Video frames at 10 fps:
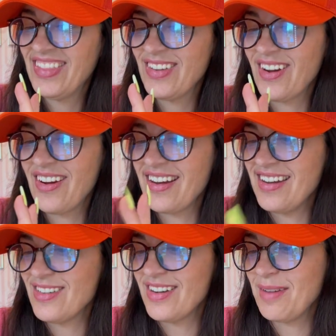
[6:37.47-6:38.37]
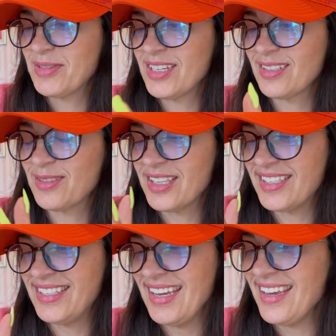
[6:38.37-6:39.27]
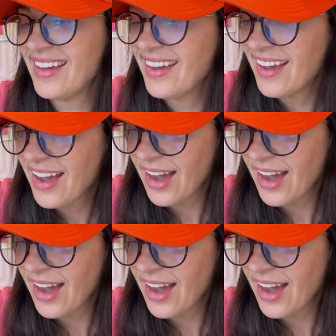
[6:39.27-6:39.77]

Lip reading: With your name starts with a C.